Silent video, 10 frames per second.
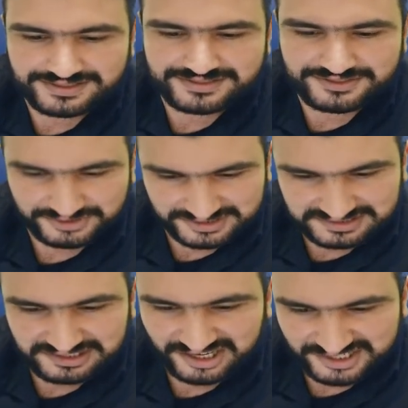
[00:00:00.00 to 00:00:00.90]
So
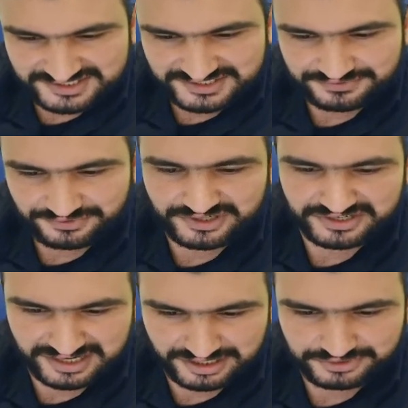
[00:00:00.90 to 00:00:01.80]
it lasts for
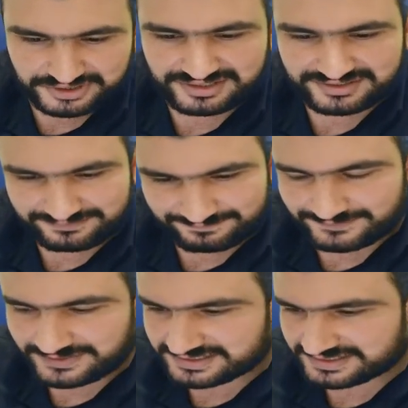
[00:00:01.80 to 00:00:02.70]
an hour.
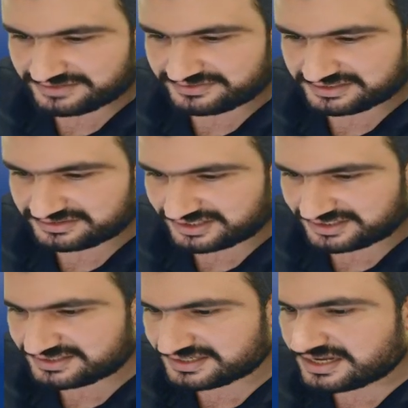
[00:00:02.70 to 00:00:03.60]
He's given it
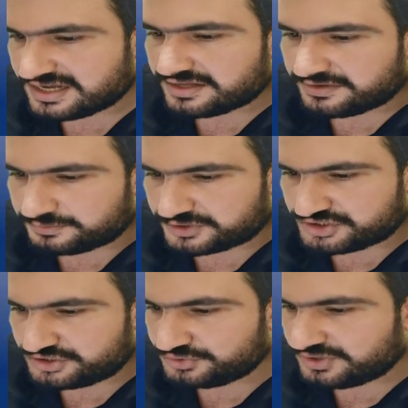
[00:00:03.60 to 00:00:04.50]
does. Number
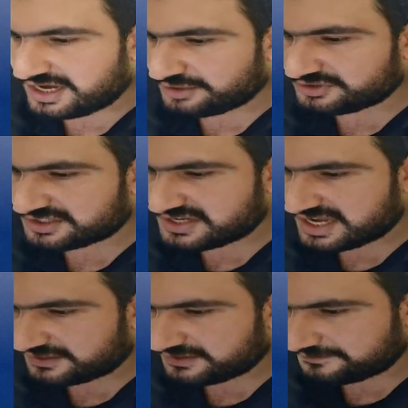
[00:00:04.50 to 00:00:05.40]
2, how does
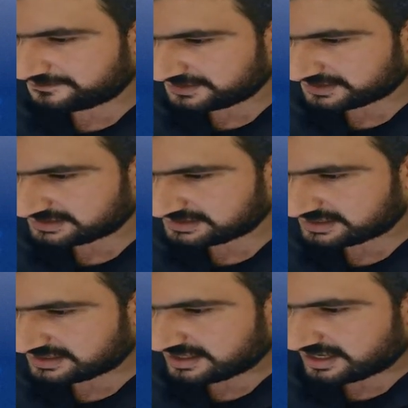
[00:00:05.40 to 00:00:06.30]
Harry feel
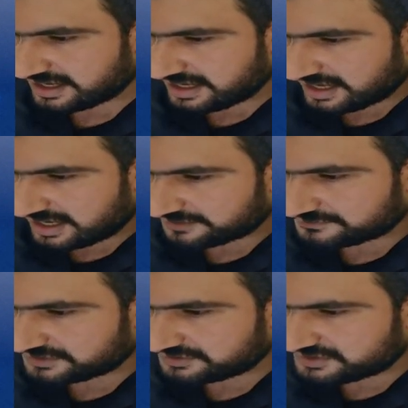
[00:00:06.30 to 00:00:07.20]

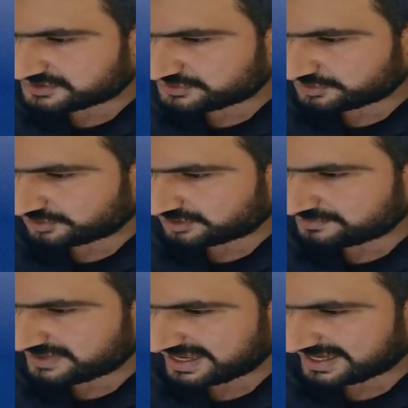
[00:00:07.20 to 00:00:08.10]
after the
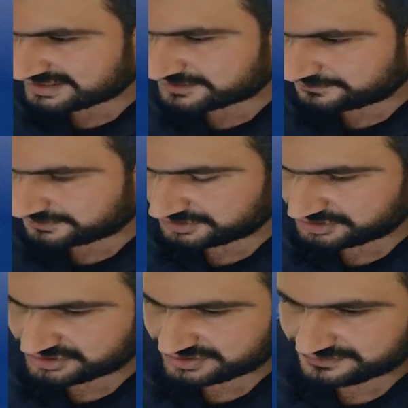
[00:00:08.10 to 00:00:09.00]
storm has
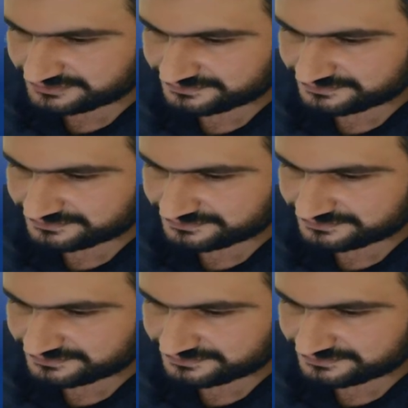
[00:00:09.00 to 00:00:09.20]
finished?